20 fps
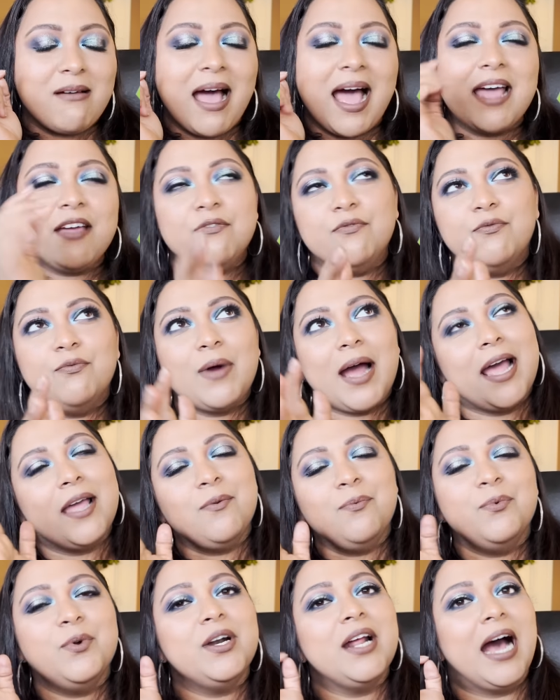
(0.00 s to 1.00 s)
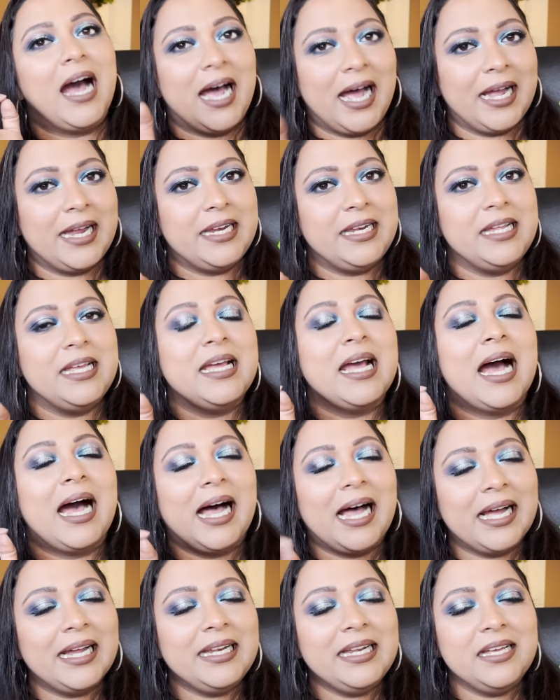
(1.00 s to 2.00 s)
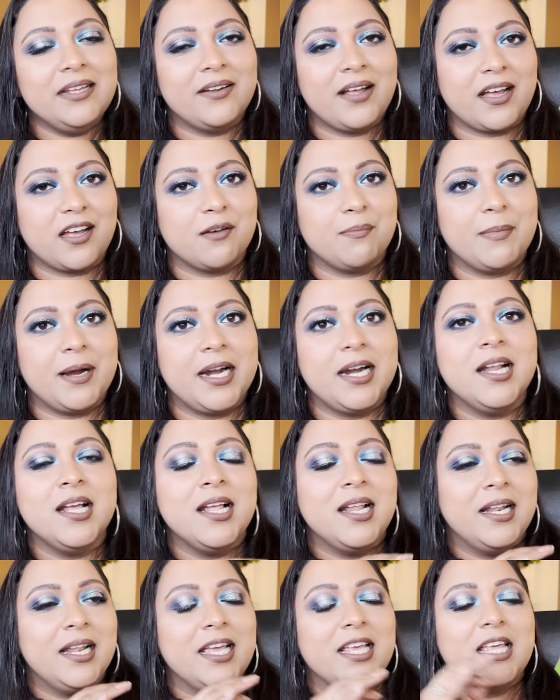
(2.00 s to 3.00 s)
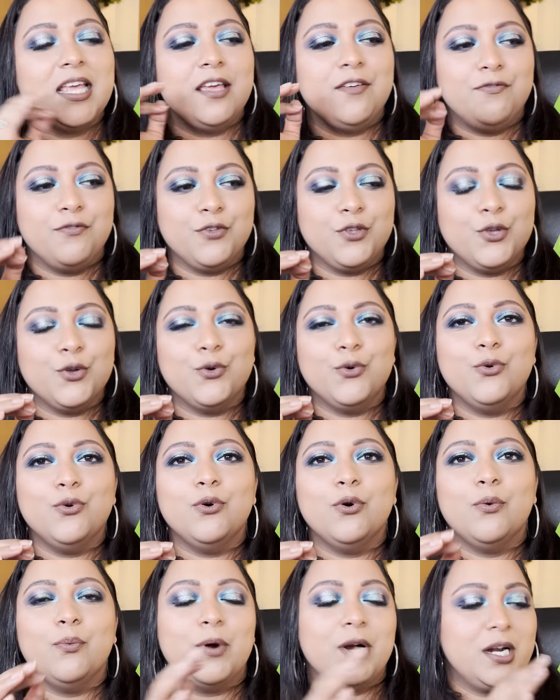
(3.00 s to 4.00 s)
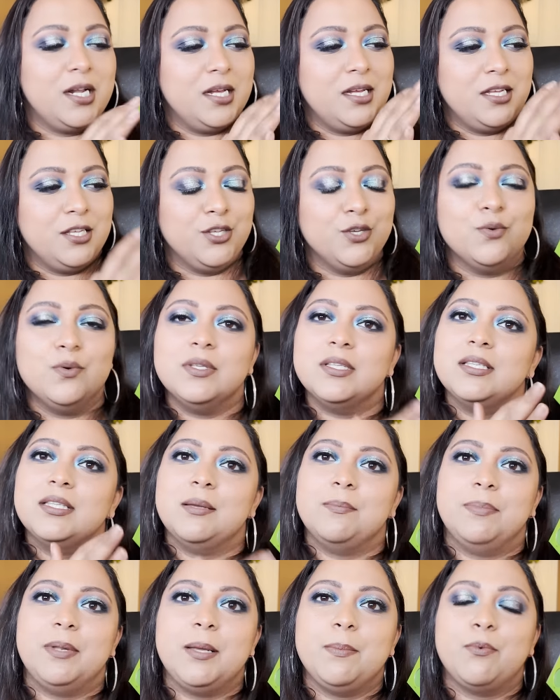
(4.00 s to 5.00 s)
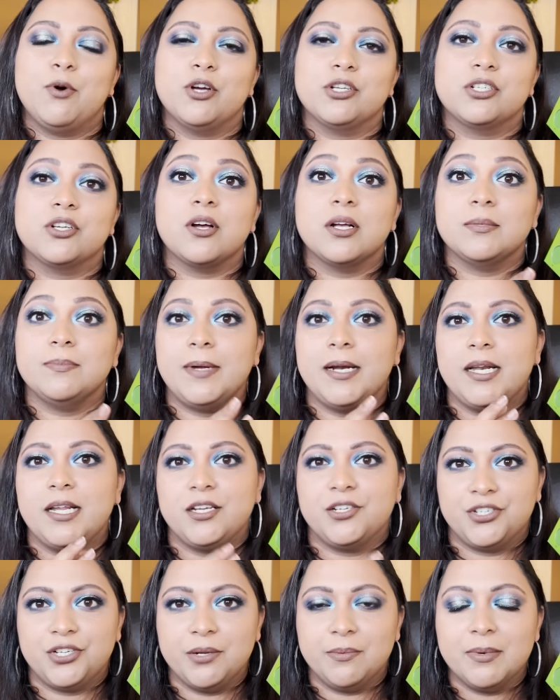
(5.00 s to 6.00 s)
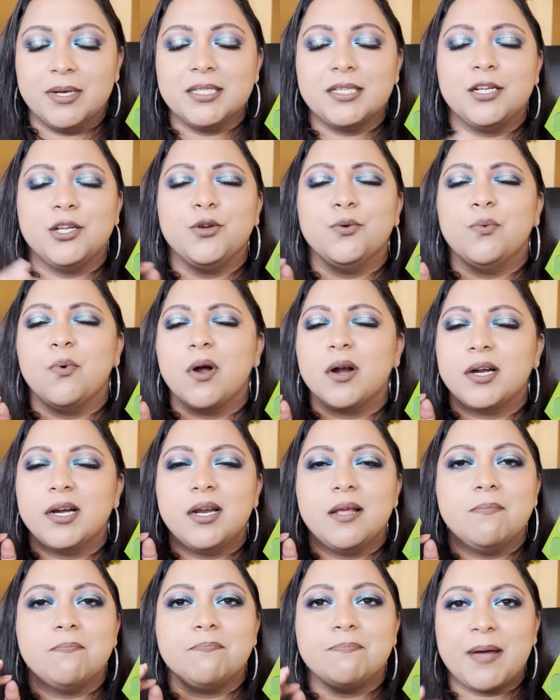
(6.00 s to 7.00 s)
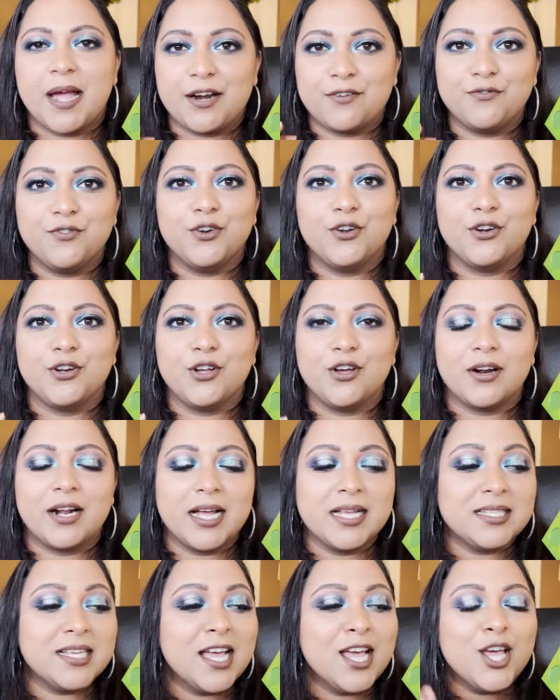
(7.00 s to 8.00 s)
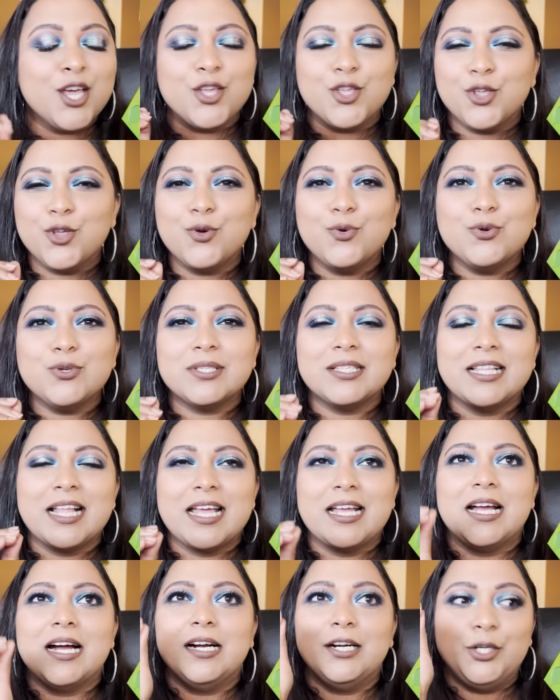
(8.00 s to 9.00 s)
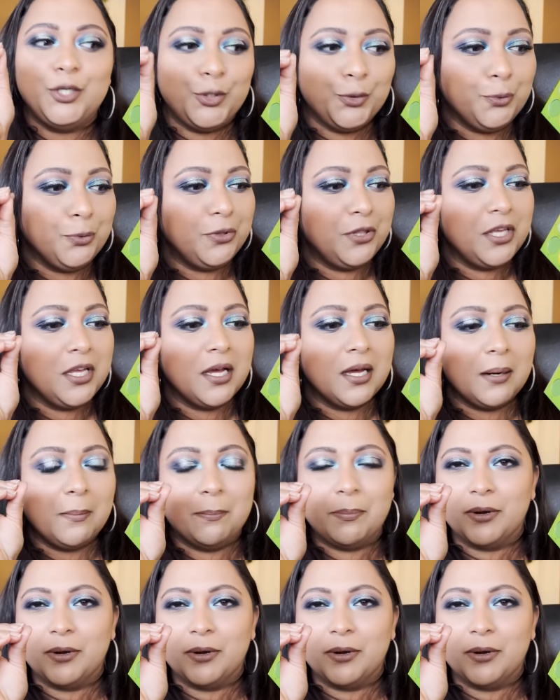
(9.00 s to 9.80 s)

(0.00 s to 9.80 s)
I would highly recommend, like, if you want to use Simply Posh Cosmetics shimmers and you want it impactful on your eyes, use like a toothier